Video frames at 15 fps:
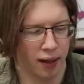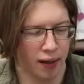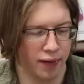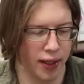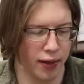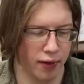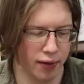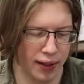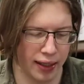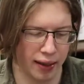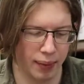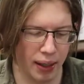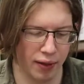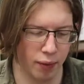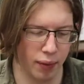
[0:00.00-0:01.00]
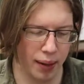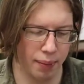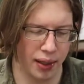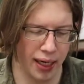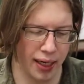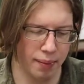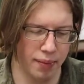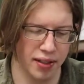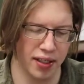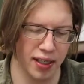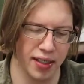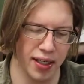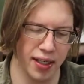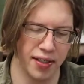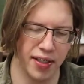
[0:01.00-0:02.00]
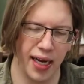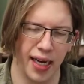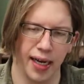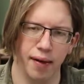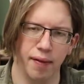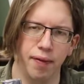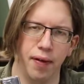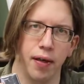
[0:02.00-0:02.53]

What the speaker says: The other thing about the webcam is it does have